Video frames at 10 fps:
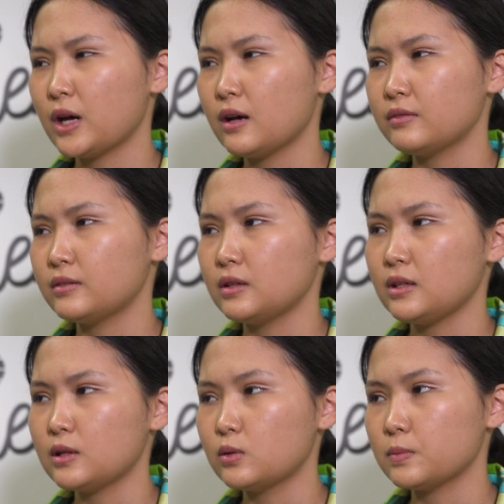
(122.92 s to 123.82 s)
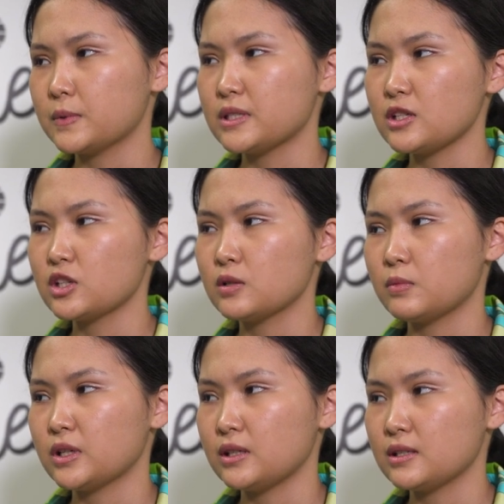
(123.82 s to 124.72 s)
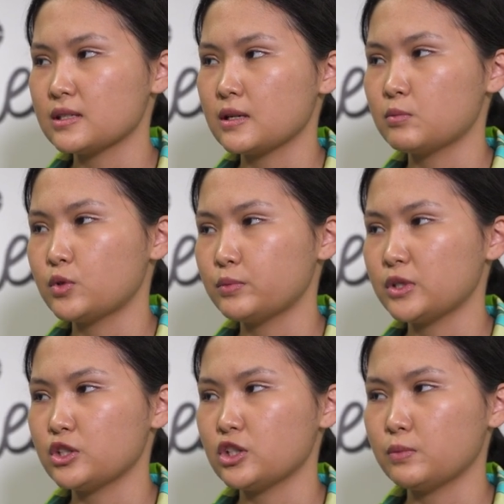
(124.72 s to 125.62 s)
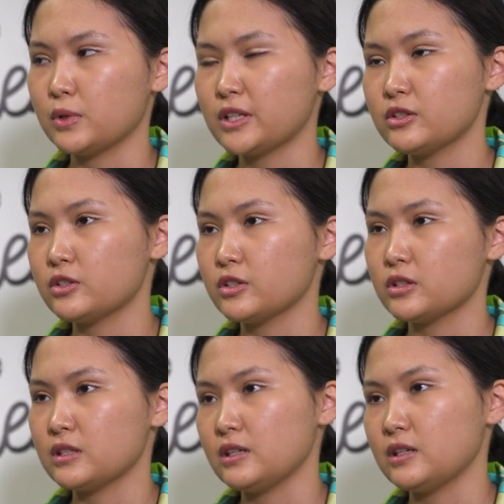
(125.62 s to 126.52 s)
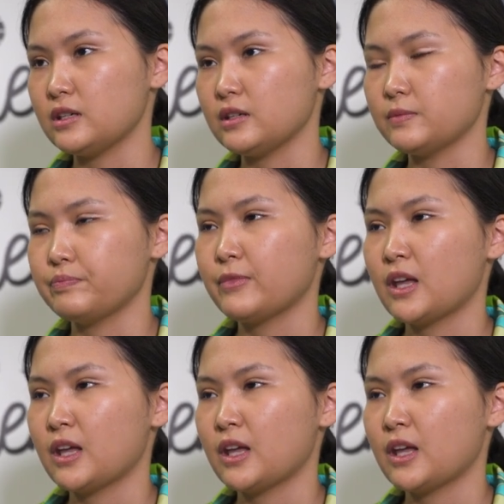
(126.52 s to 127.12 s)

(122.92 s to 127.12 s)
have an equal position, but in some moment she blundered a